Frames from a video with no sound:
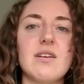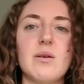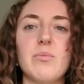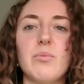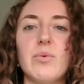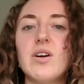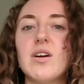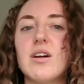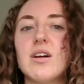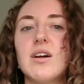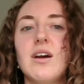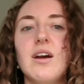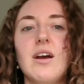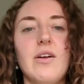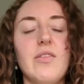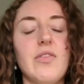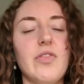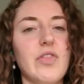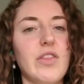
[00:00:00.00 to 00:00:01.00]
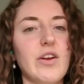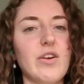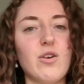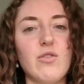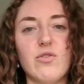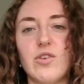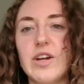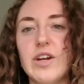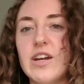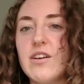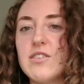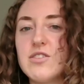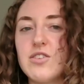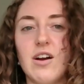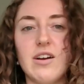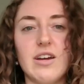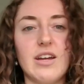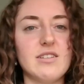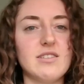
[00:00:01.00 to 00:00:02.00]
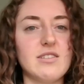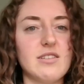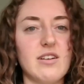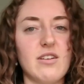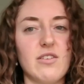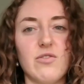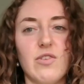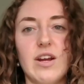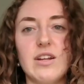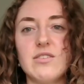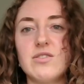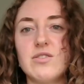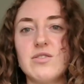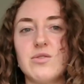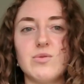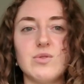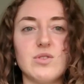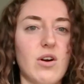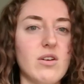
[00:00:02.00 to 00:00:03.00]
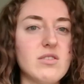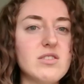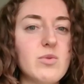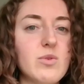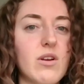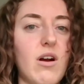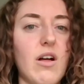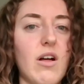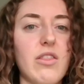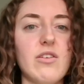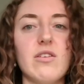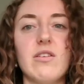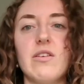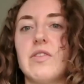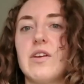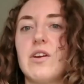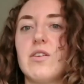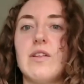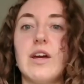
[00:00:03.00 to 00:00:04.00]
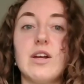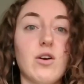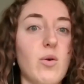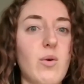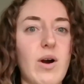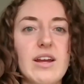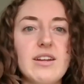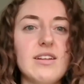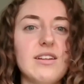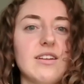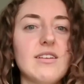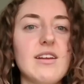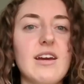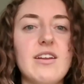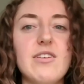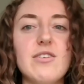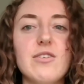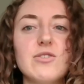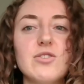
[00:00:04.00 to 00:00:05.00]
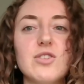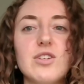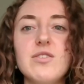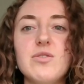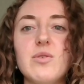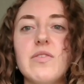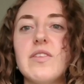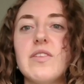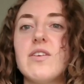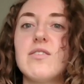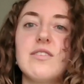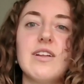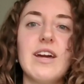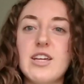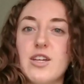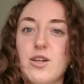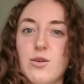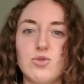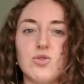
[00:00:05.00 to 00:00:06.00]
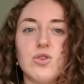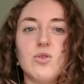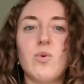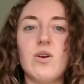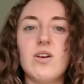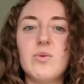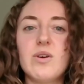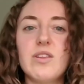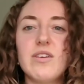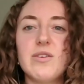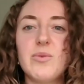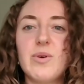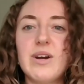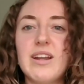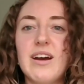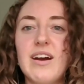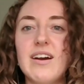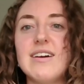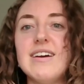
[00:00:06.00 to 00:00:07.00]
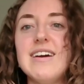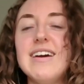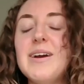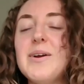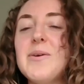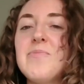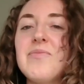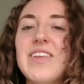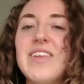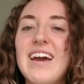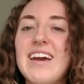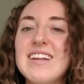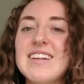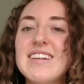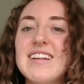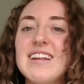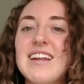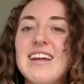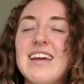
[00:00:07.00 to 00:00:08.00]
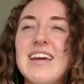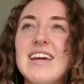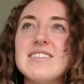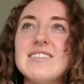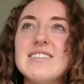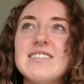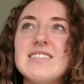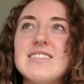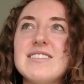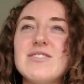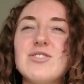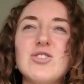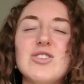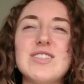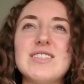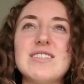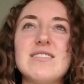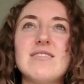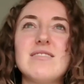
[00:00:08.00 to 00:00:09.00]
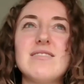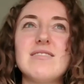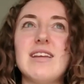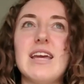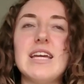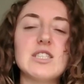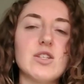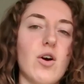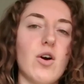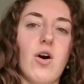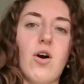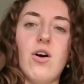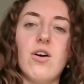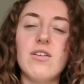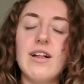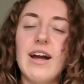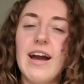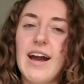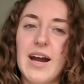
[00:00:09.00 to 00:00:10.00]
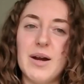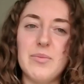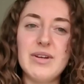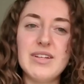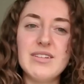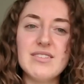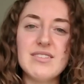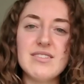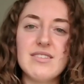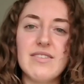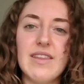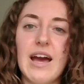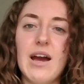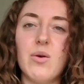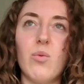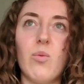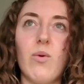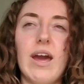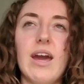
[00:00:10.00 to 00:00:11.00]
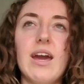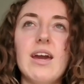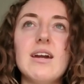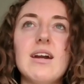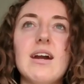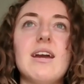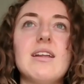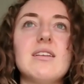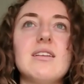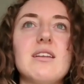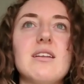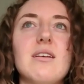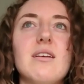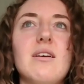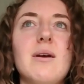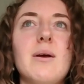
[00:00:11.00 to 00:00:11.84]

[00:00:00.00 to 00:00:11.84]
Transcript: their book, they're over here talking to their friend who's also an author and they're like, oh, I need an editor too. And they're like, you should work with Aquinnah. And it's just, it's all happened that way. And